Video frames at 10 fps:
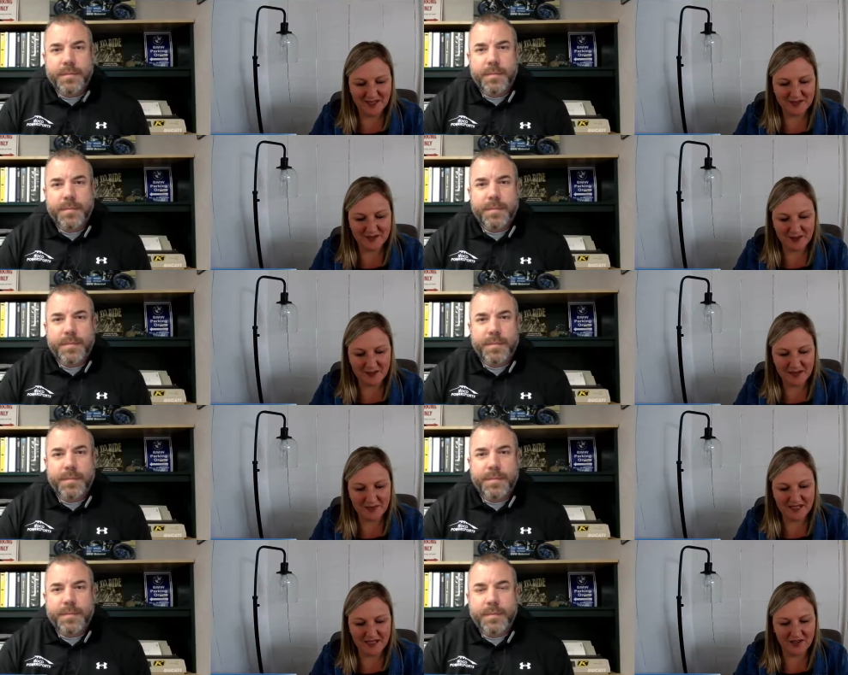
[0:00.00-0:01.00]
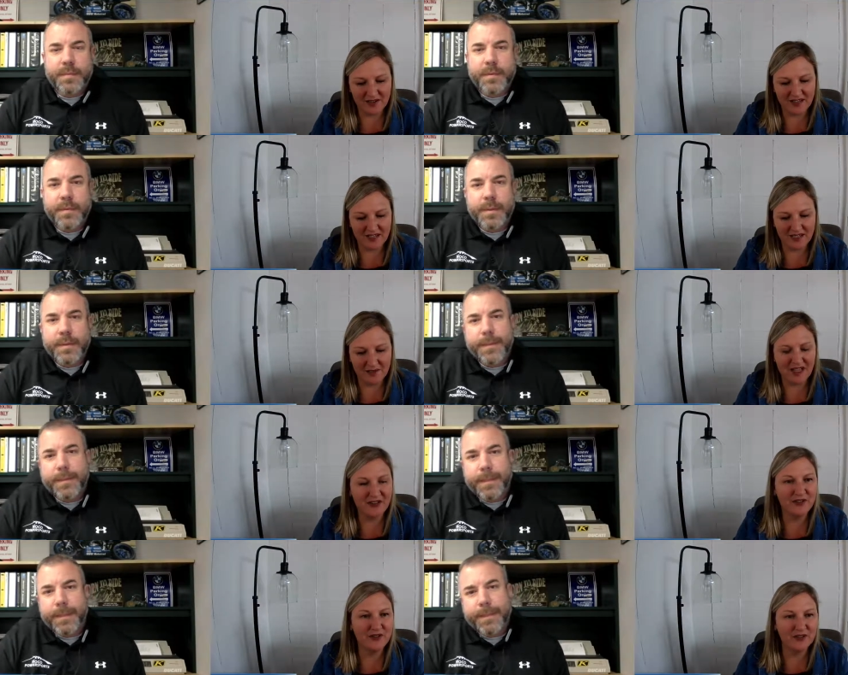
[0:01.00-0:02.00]
Speaker 1: So tell me about um, how
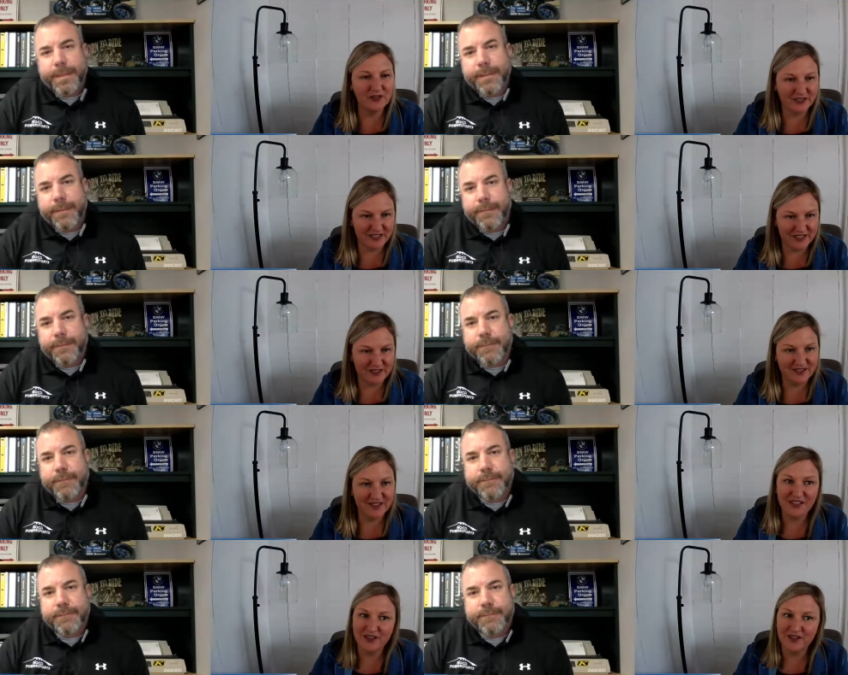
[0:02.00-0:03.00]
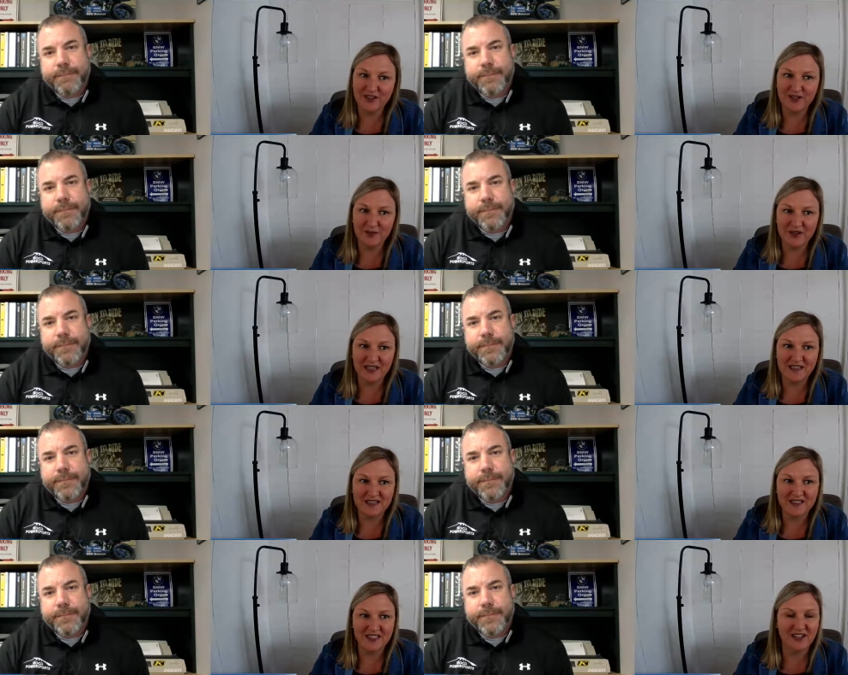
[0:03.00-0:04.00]
you use your skills that you learned in the
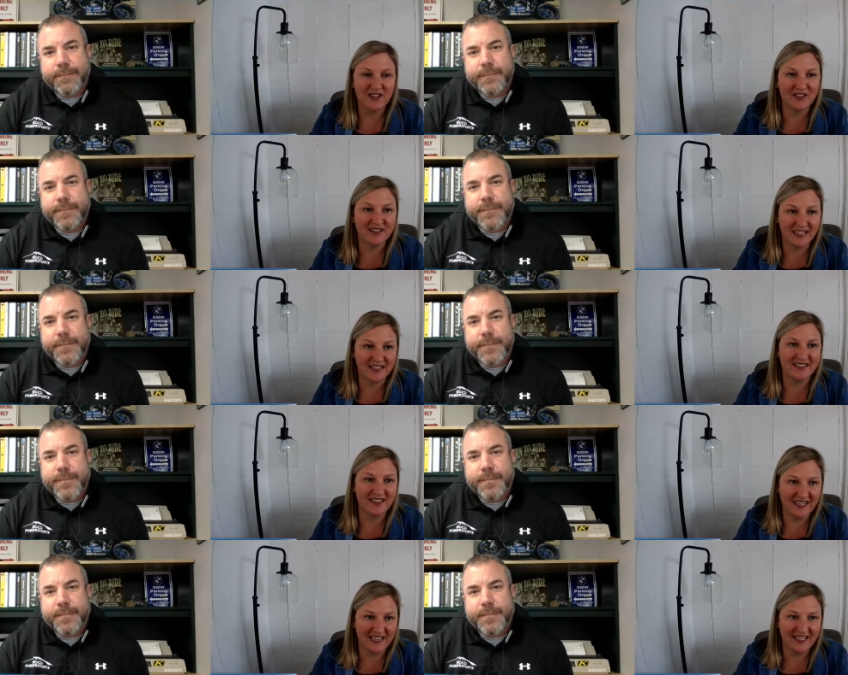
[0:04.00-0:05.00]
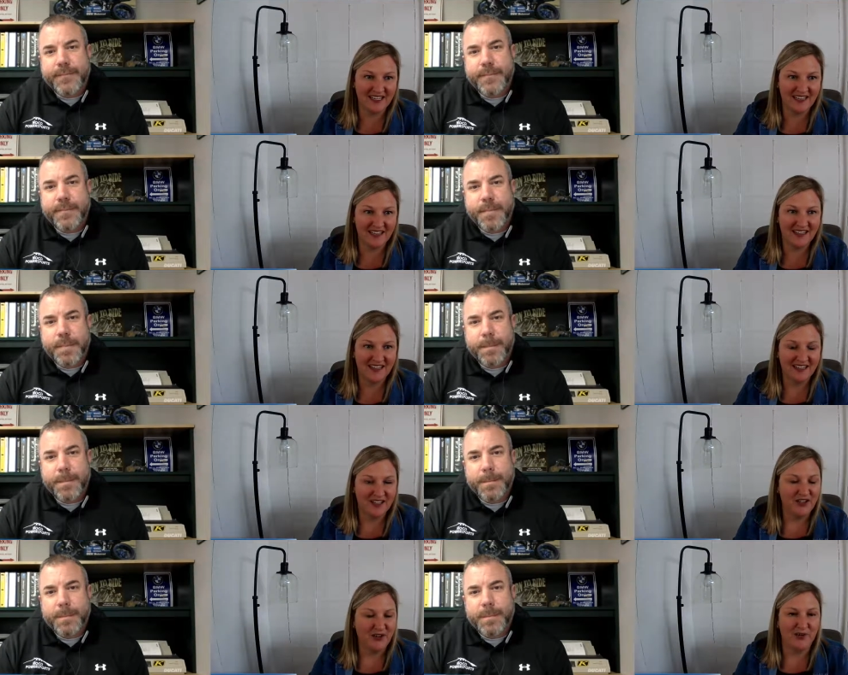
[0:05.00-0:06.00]
Marines in your day to day.
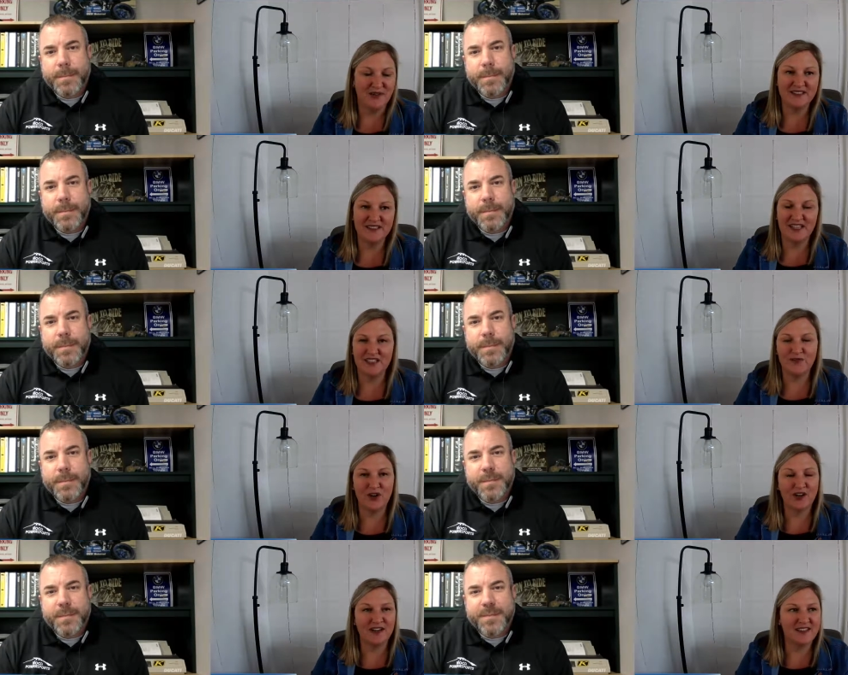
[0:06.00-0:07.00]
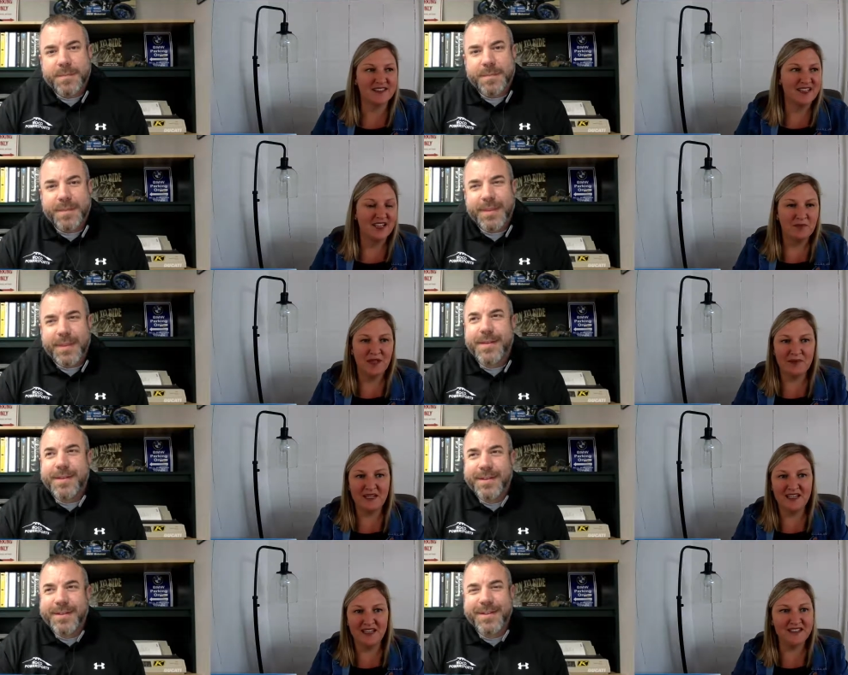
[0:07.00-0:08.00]
You know, as as far as
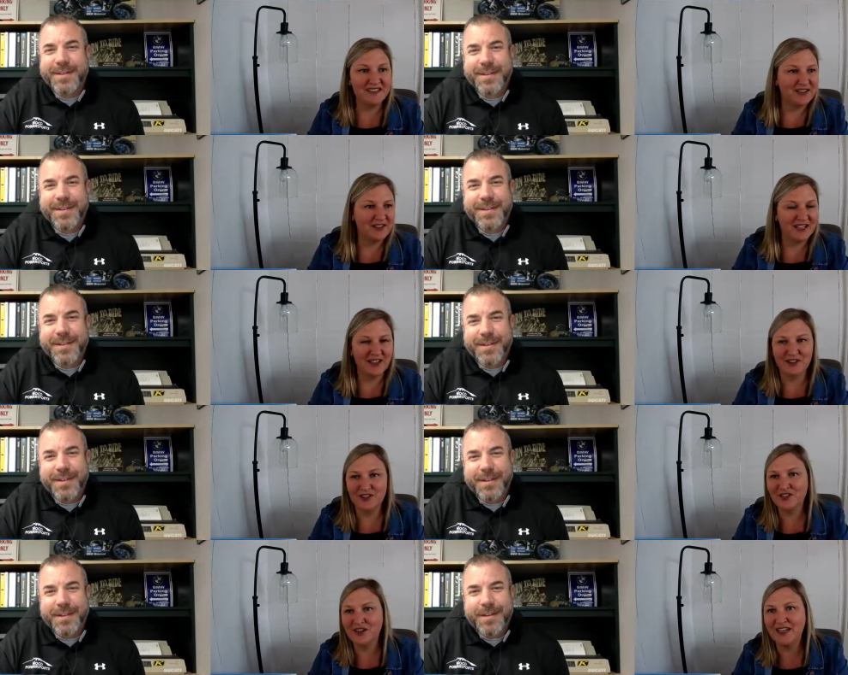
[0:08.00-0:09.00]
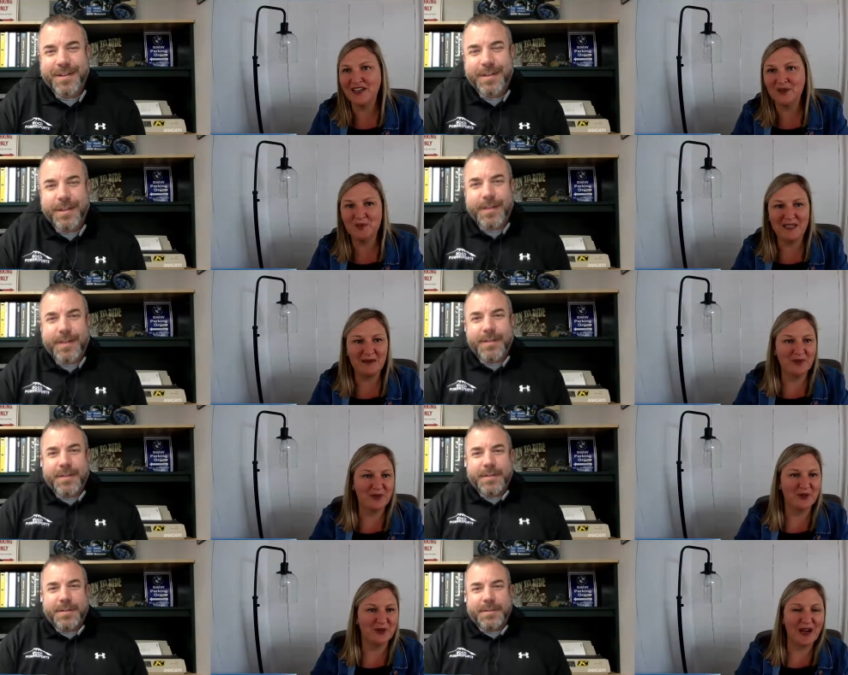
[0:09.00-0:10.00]
maybe selling or training new people
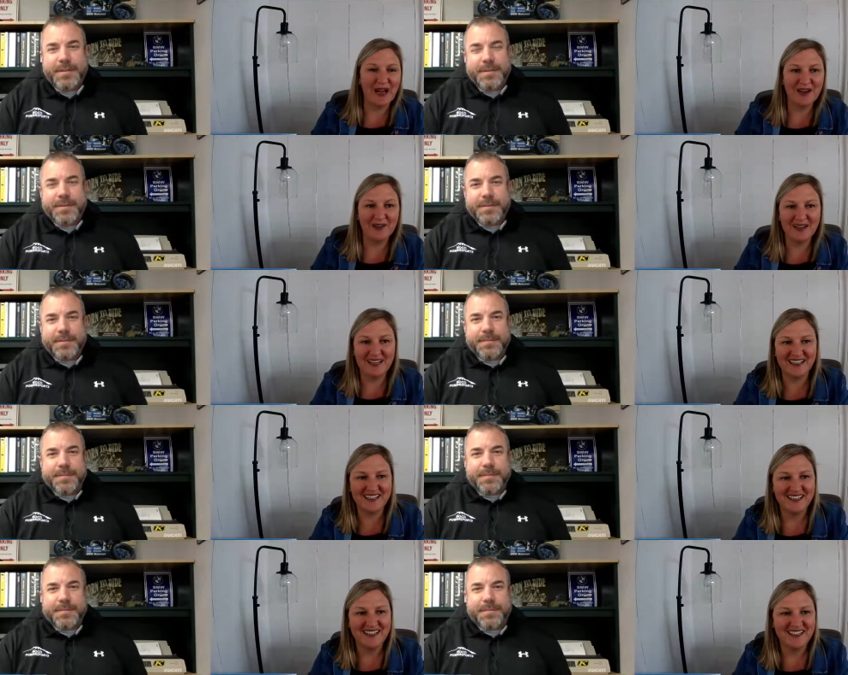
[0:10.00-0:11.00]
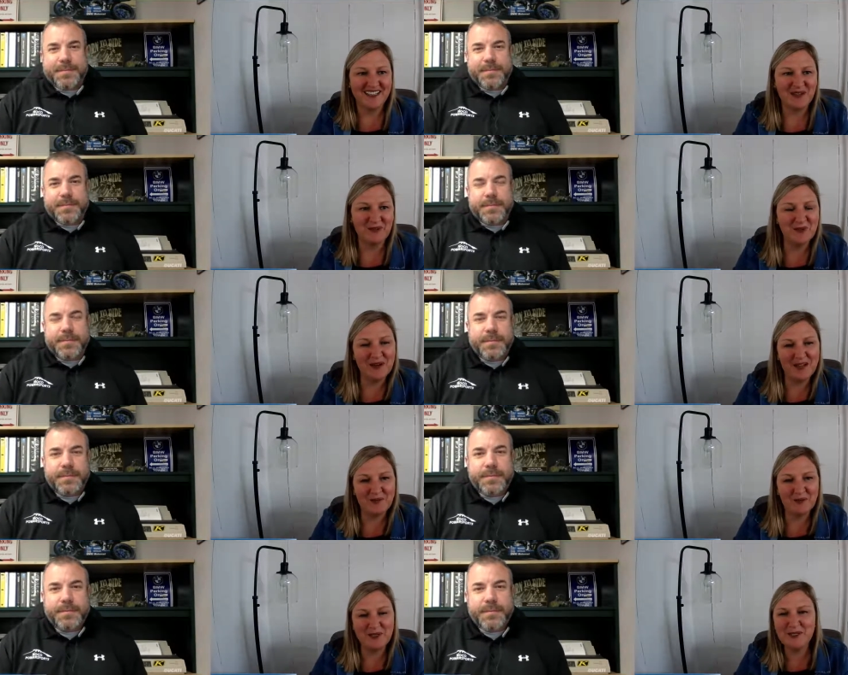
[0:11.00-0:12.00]
or hiring. You know, what
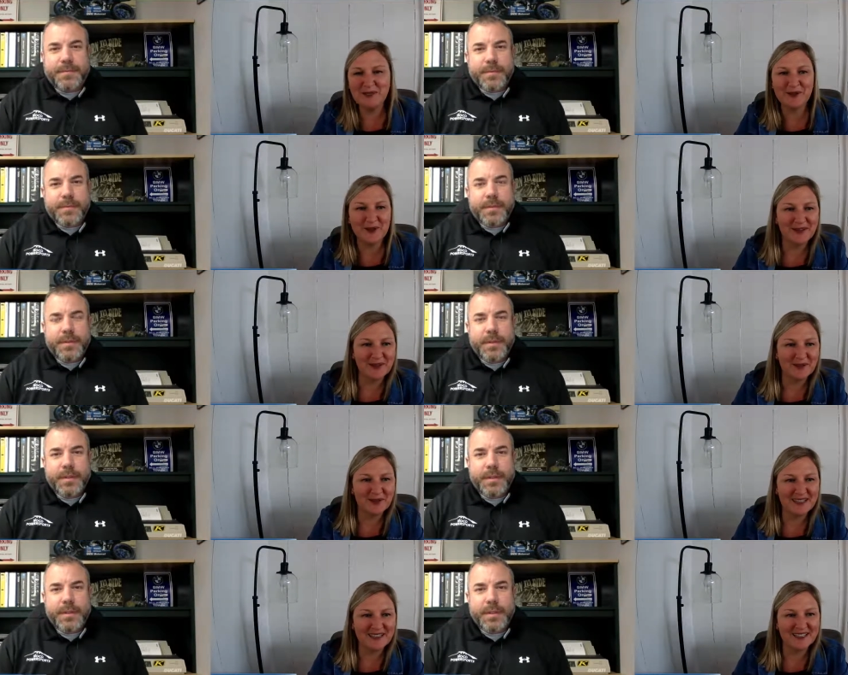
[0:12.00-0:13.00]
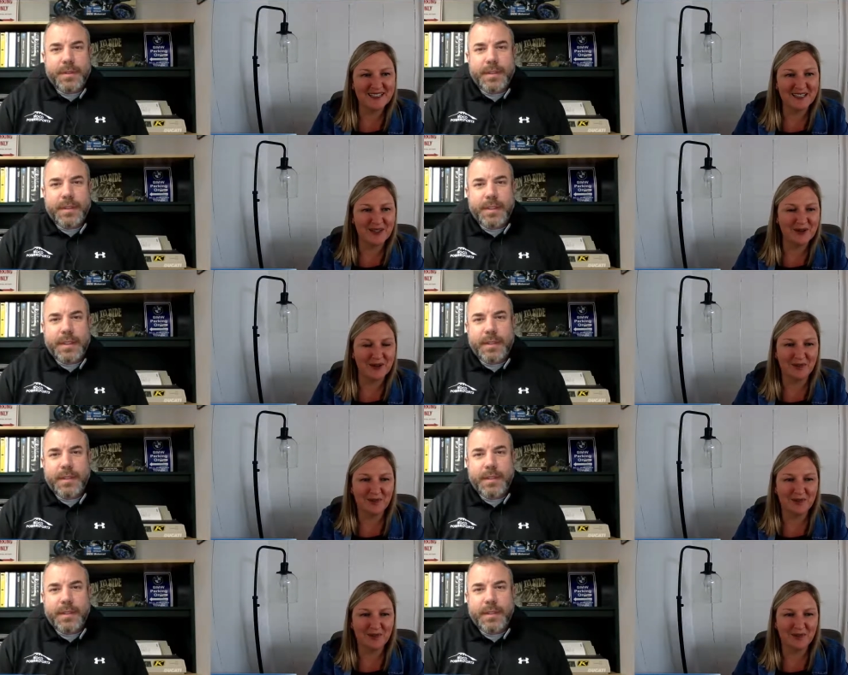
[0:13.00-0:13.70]
what did you learn in the Marines that you are